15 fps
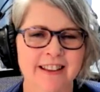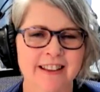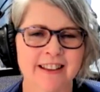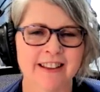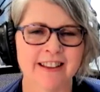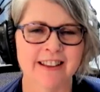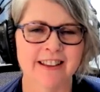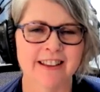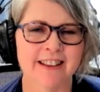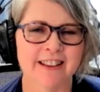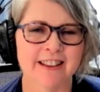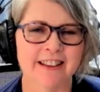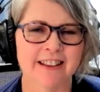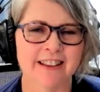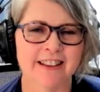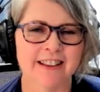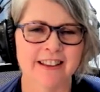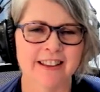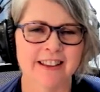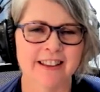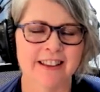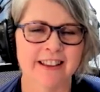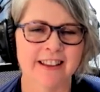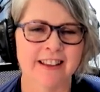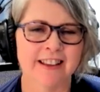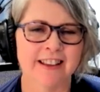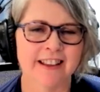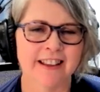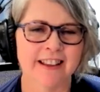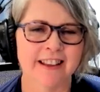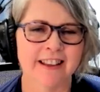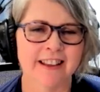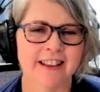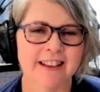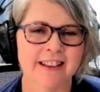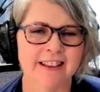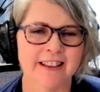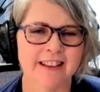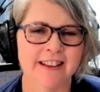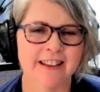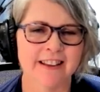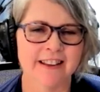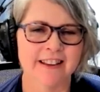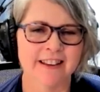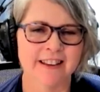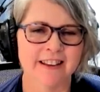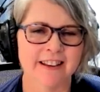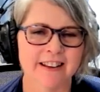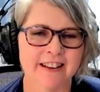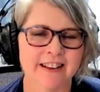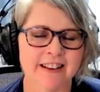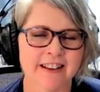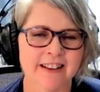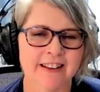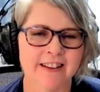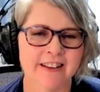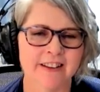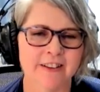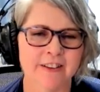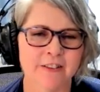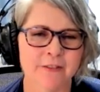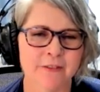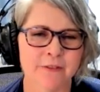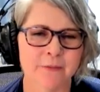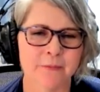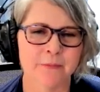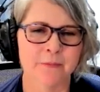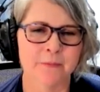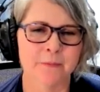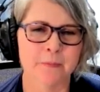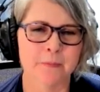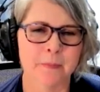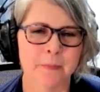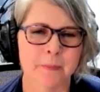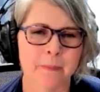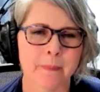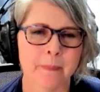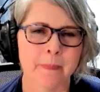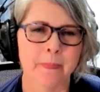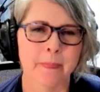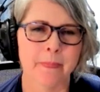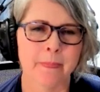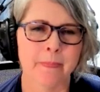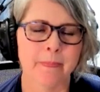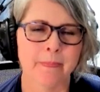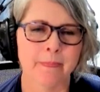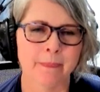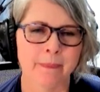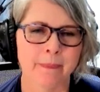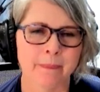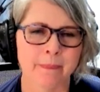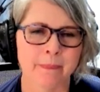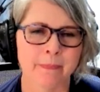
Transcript: No words are spoken by the person on screen.